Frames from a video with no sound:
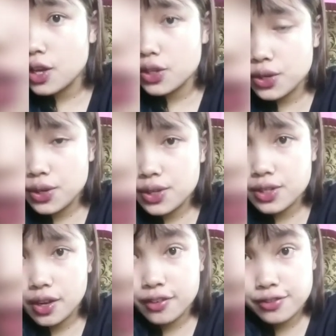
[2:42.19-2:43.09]
use
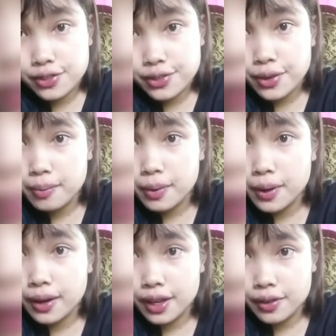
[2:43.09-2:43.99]
of two or
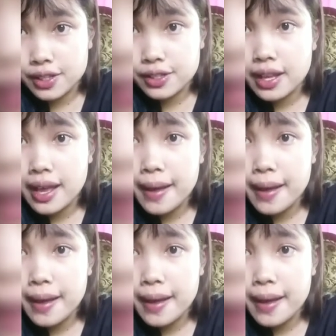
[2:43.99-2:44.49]
more languages,